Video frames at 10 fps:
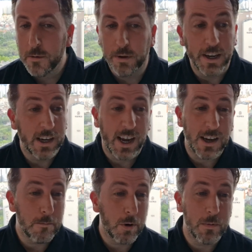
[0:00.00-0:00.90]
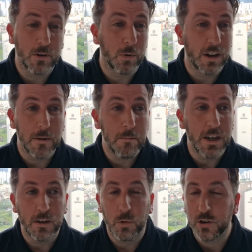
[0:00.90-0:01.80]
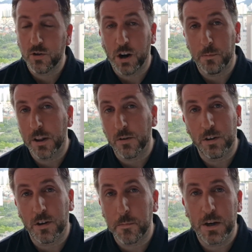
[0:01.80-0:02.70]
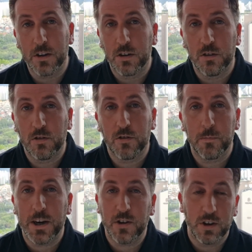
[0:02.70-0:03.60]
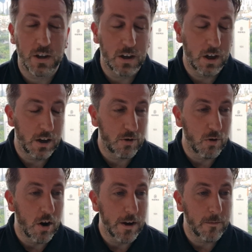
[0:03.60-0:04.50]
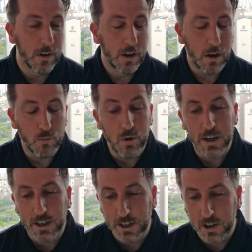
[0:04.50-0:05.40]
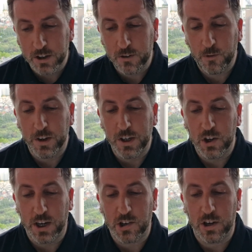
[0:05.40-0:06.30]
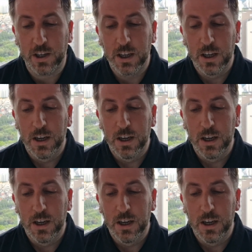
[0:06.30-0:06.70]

But then Kane, pretty much within a minute, went straight up the other end of the pitch and smashed in a, a drive. Really nice finish, actually.